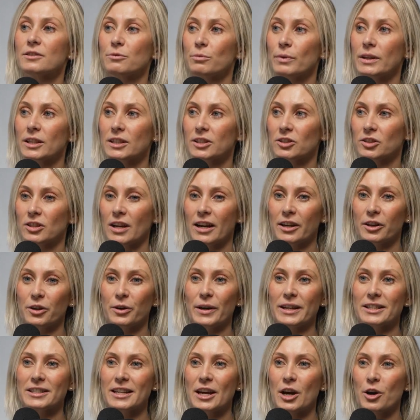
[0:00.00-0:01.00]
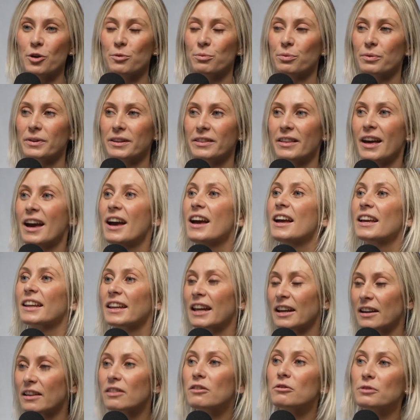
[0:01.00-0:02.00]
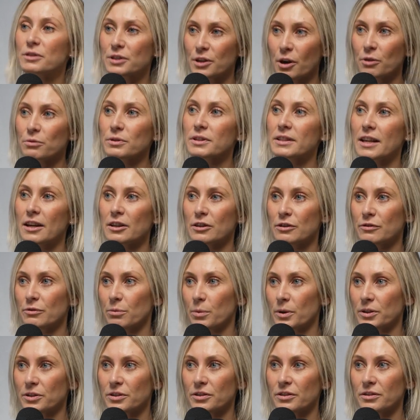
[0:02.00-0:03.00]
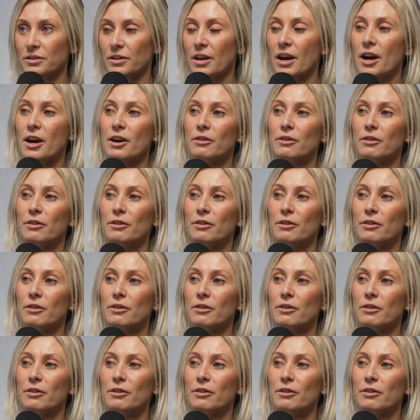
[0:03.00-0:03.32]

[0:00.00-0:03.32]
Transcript: which are going to help with getting the results that you've wanted,